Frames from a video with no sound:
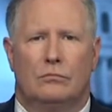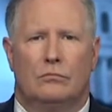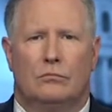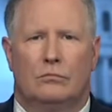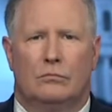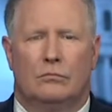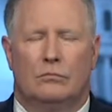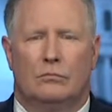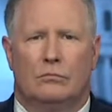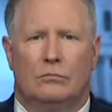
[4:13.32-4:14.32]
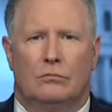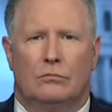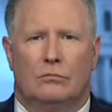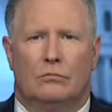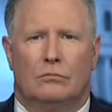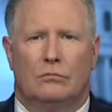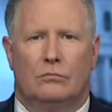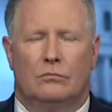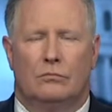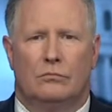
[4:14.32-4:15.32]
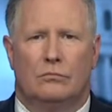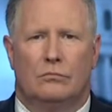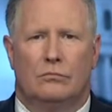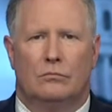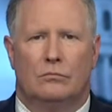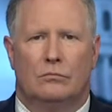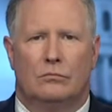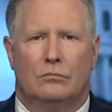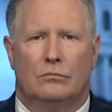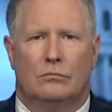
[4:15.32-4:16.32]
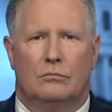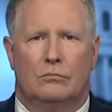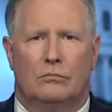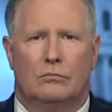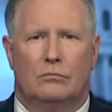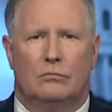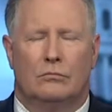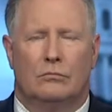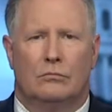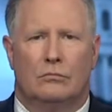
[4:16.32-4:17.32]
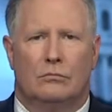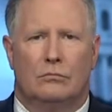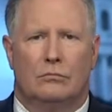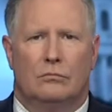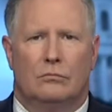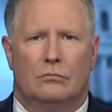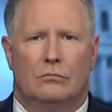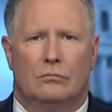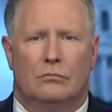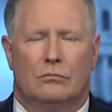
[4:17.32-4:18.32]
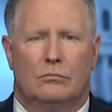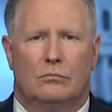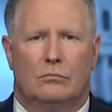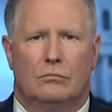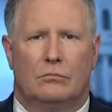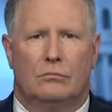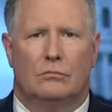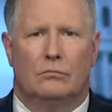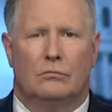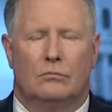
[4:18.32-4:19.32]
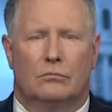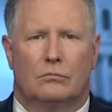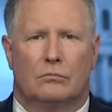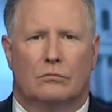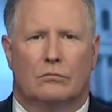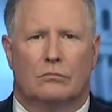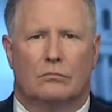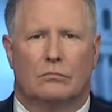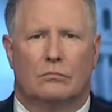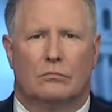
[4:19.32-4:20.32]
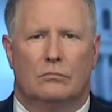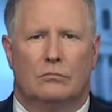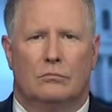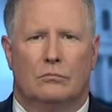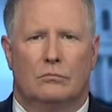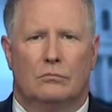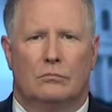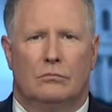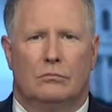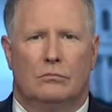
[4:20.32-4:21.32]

(silent)